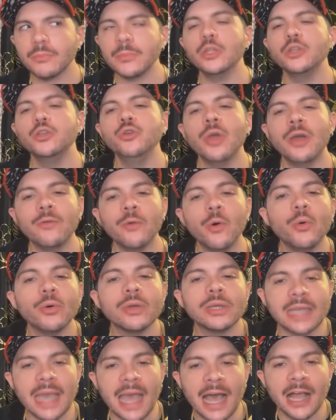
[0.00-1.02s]
You have a whole
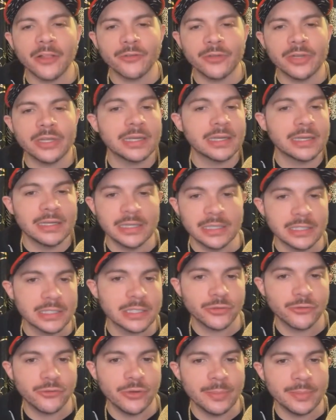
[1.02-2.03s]
gallery, like an
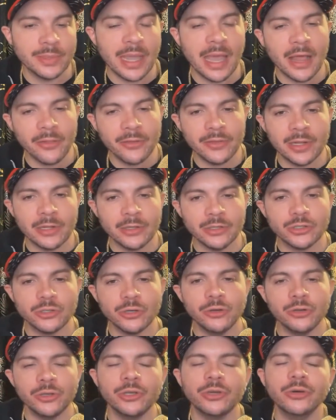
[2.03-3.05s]
Instagram gallery that I'll
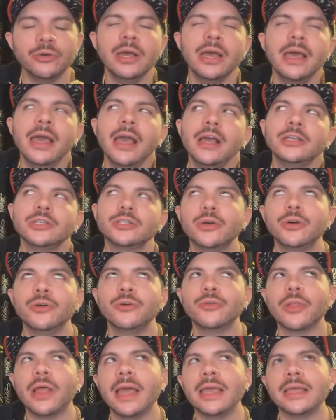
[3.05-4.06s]
show you.
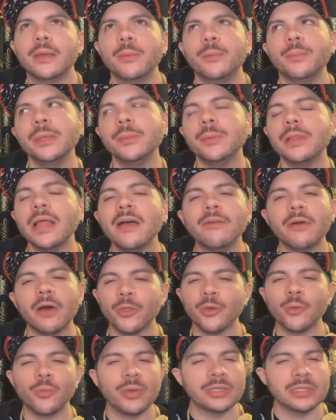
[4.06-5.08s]
So like people have
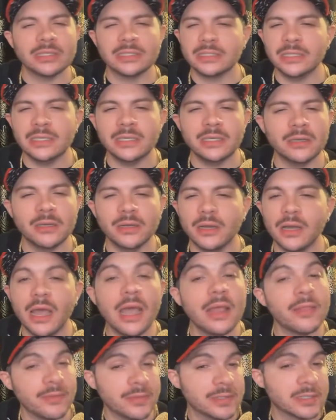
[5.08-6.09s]
other ways of seeing
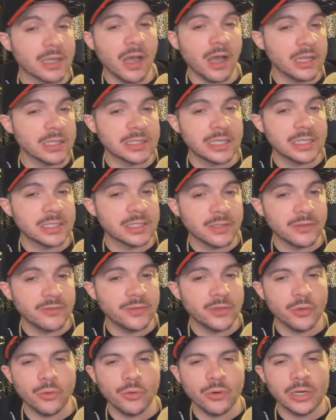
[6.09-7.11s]
endless content of
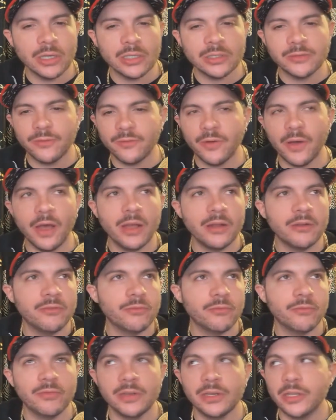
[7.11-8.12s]
yours,
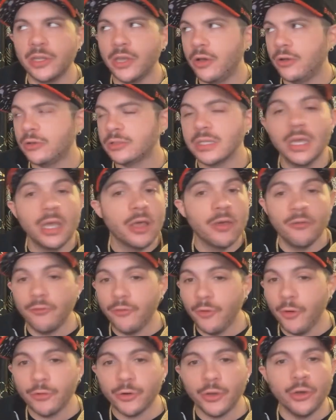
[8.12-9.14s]
fun videos,
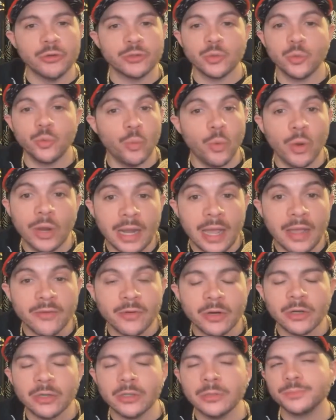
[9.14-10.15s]
photos,
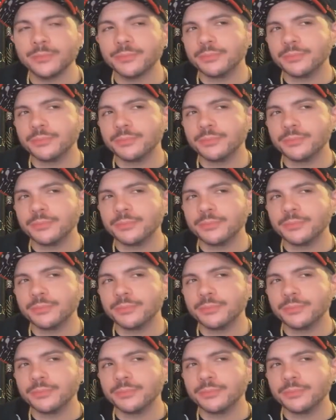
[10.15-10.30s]
whatever.